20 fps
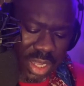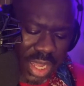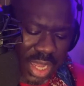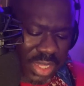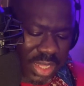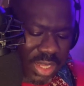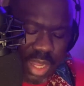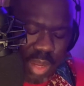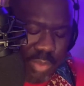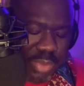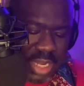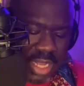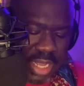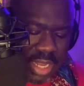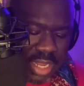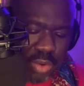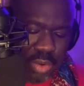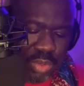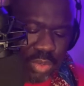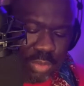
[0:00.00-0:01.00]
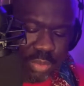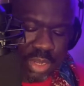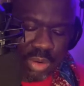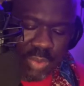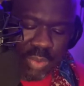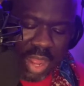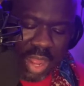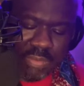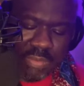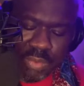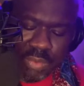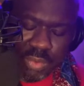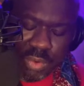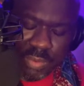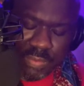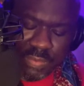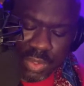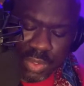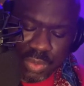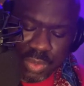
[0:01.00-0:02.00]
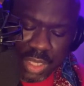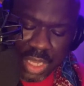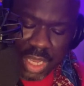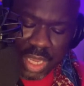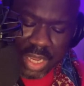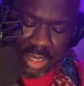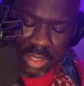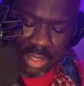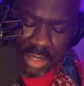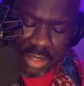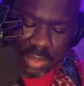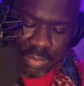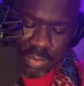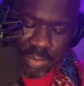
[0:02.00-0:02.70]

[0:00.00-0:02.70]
The company had only been around for a few years.